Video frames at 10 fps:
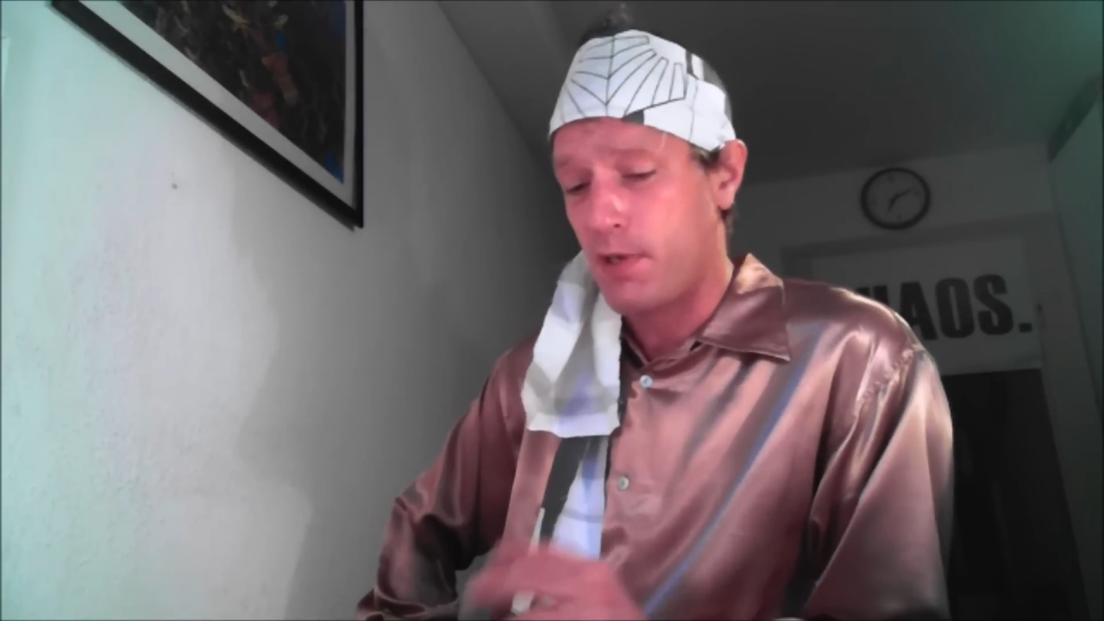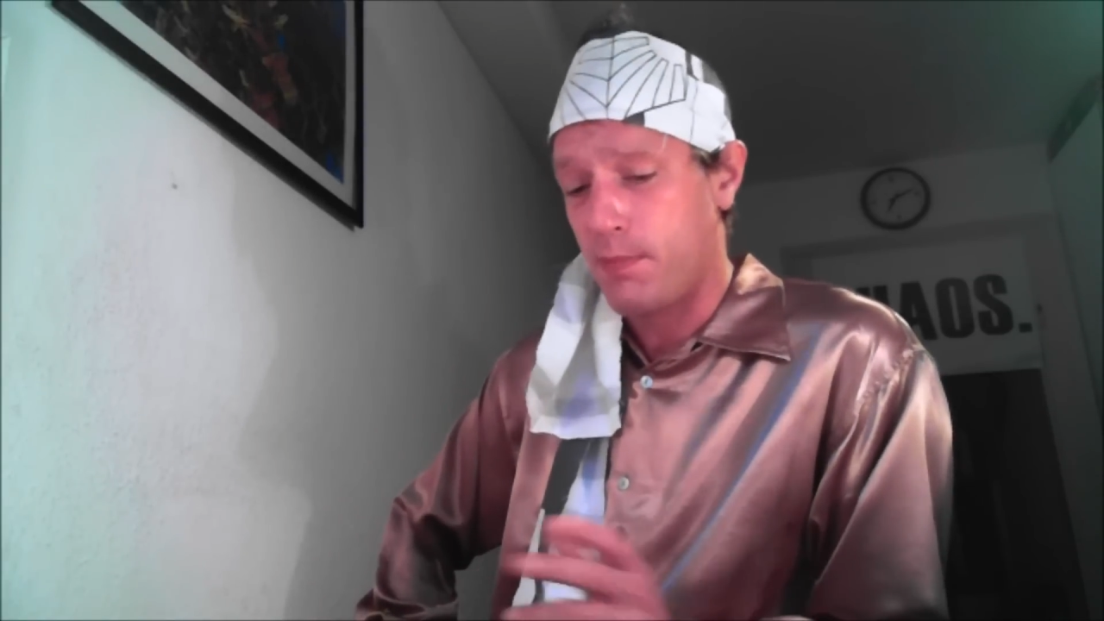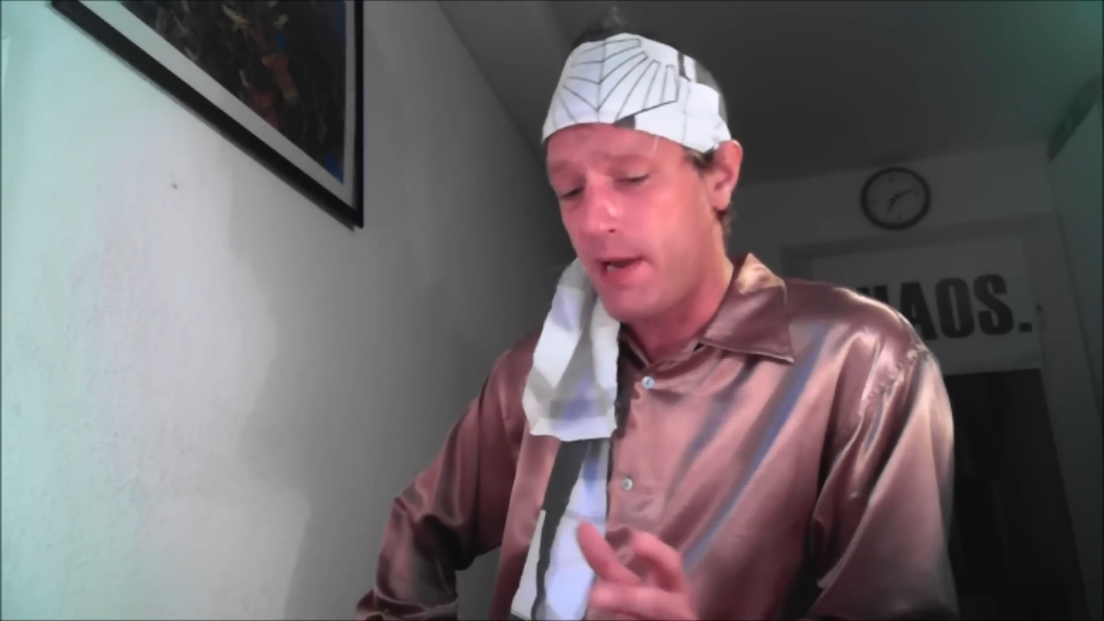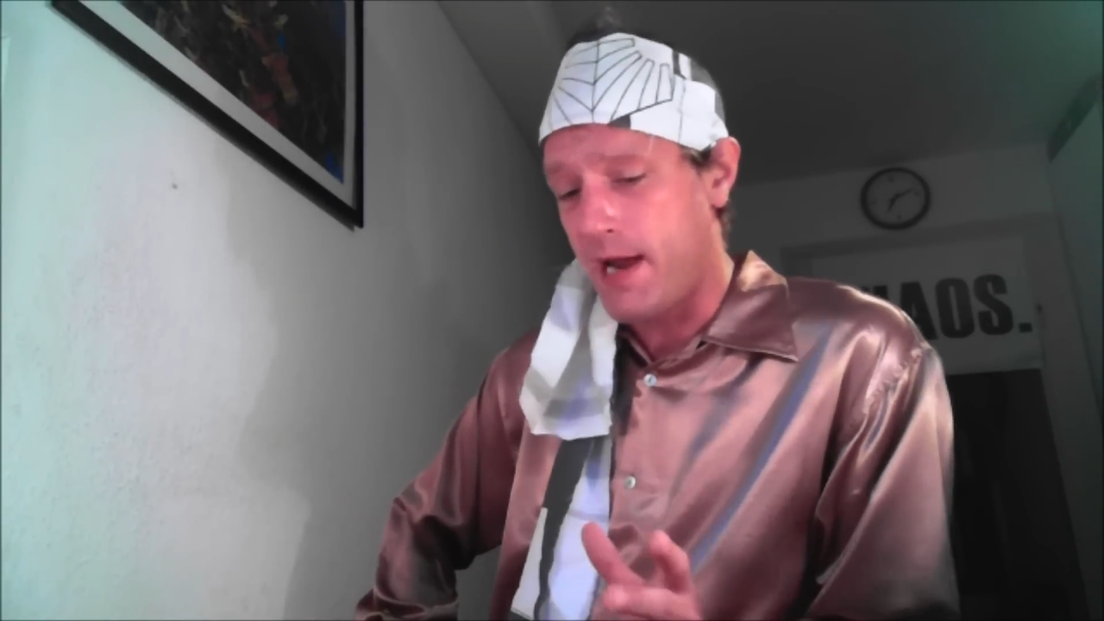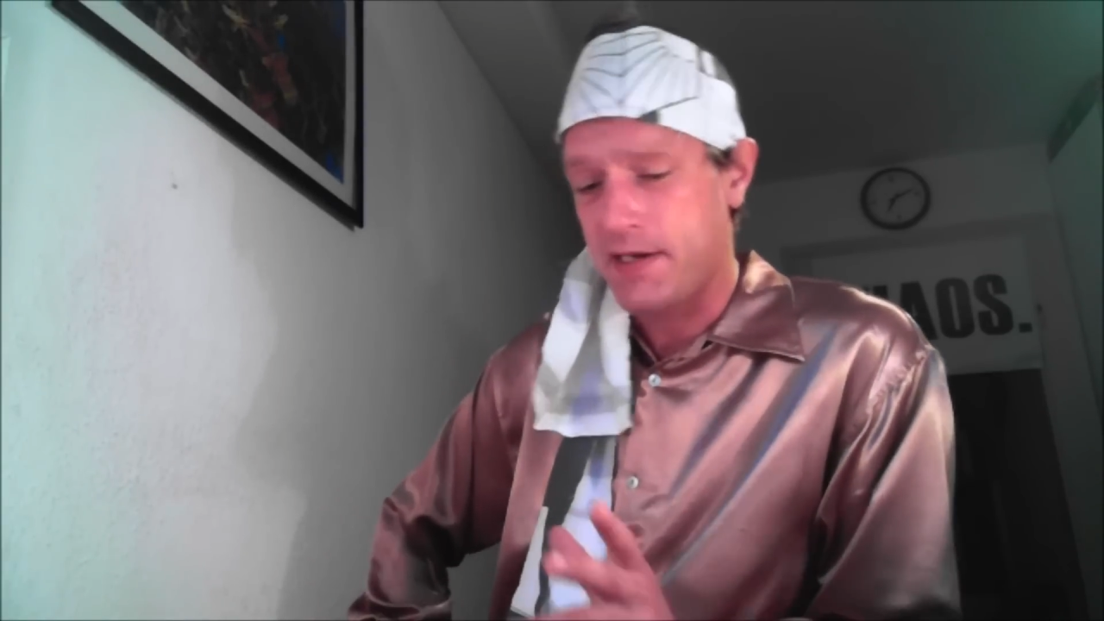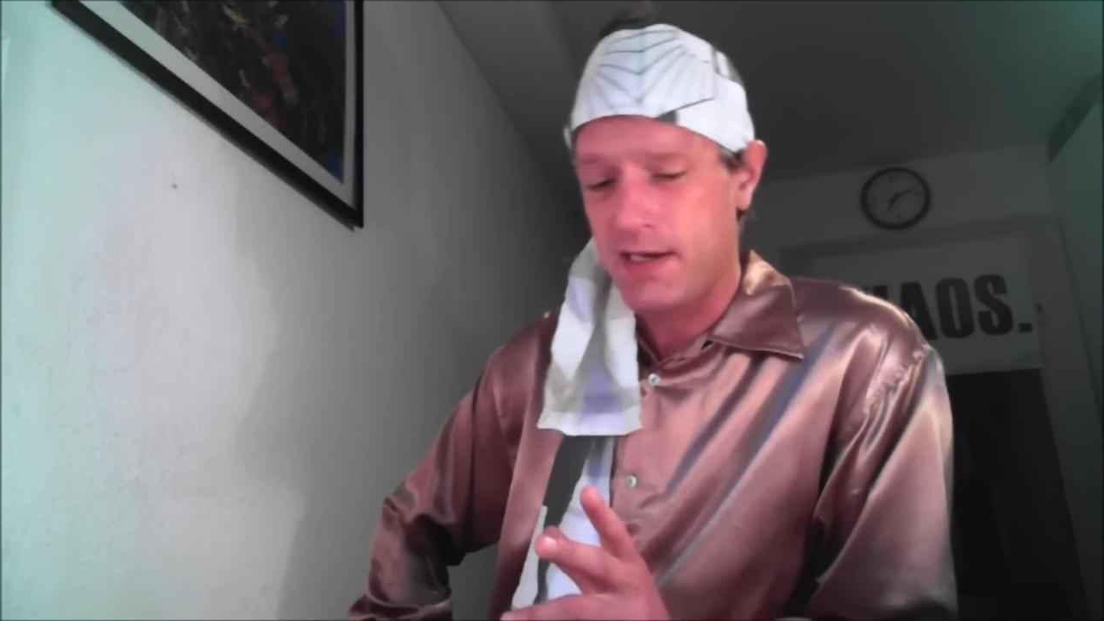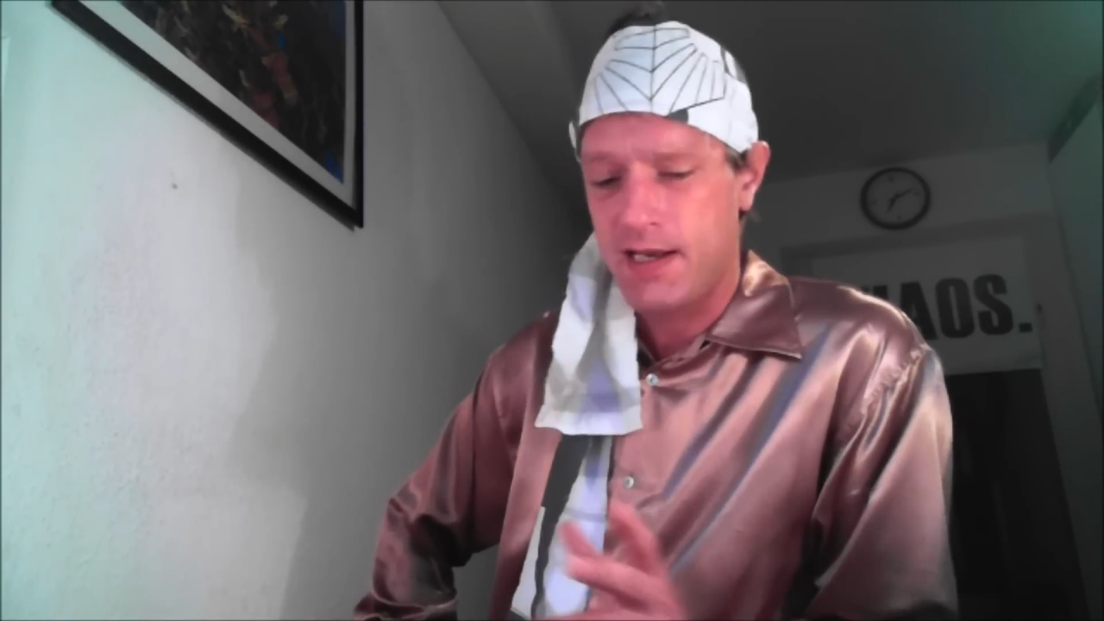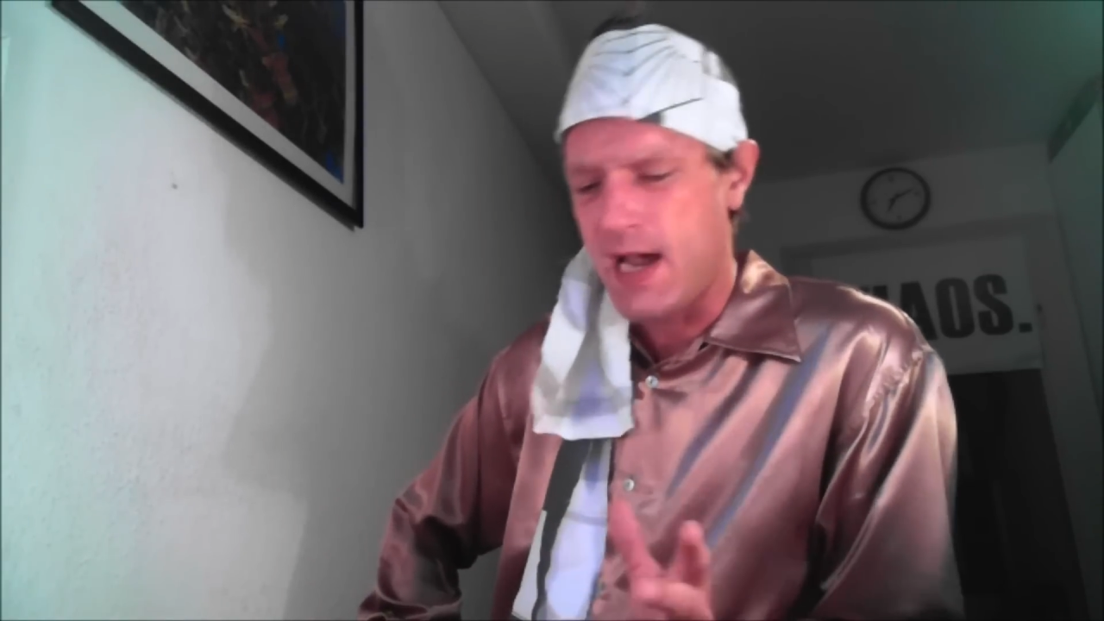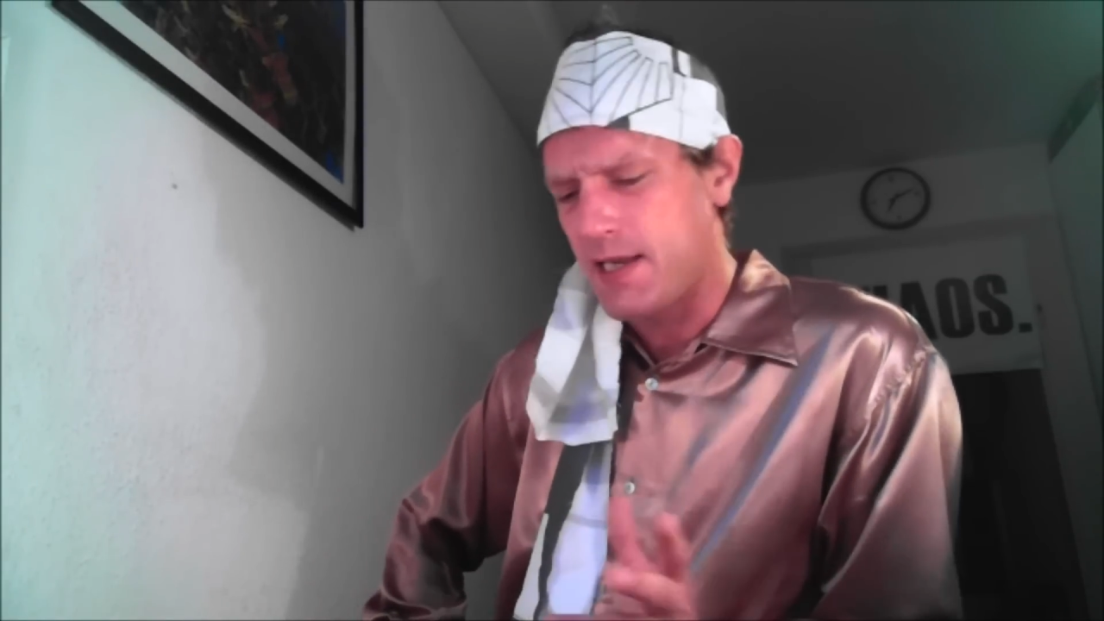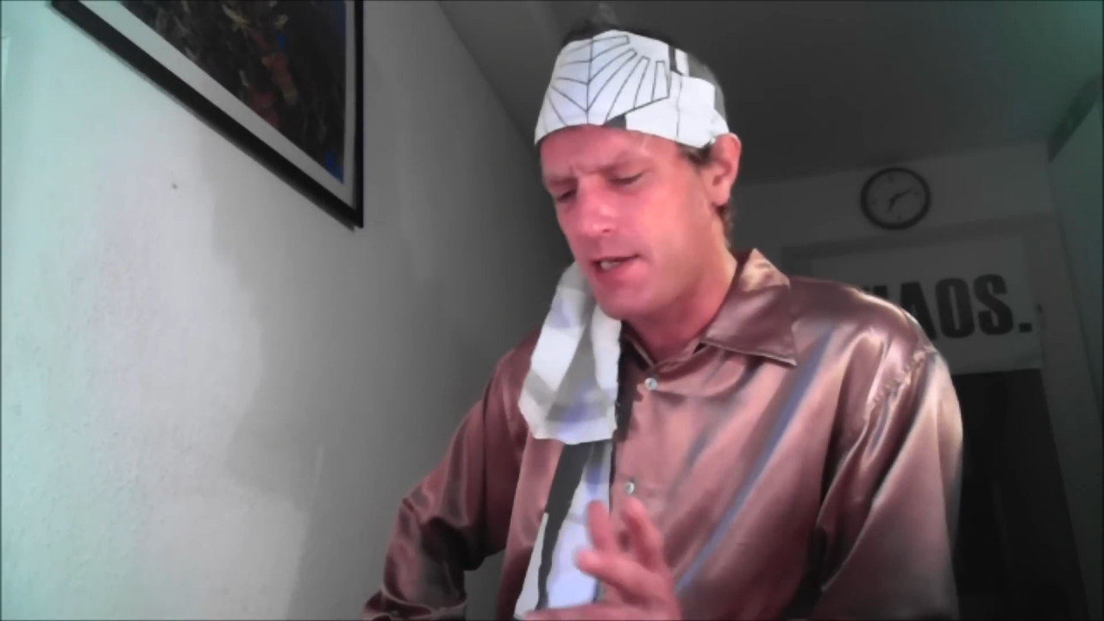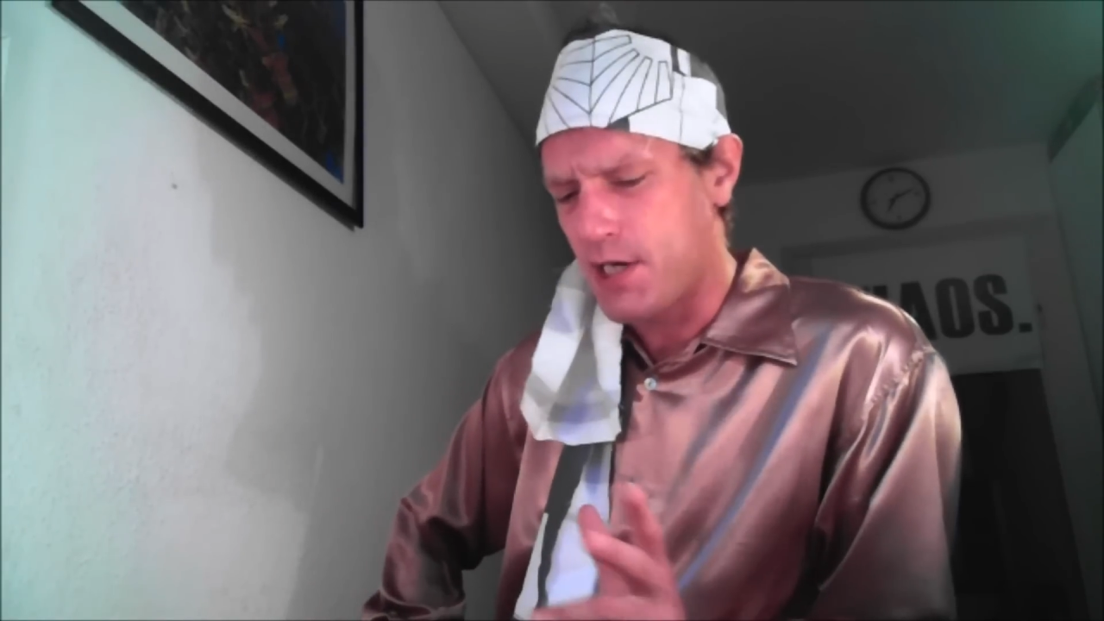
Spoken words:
prepared a nice